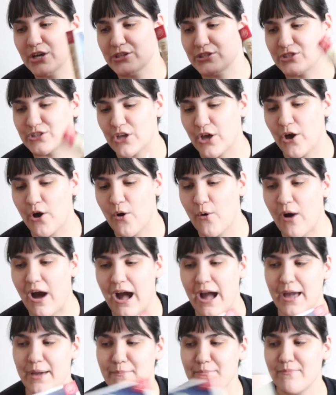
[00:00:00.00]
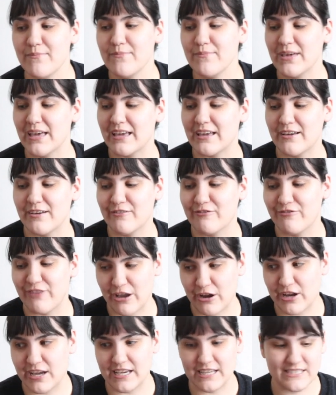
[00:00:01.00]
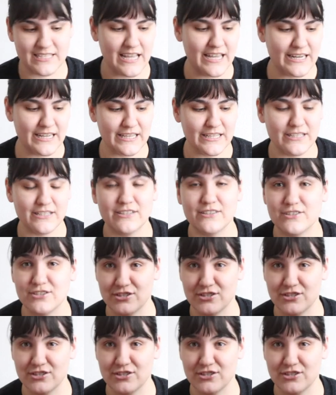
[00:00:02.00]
So I'm very excited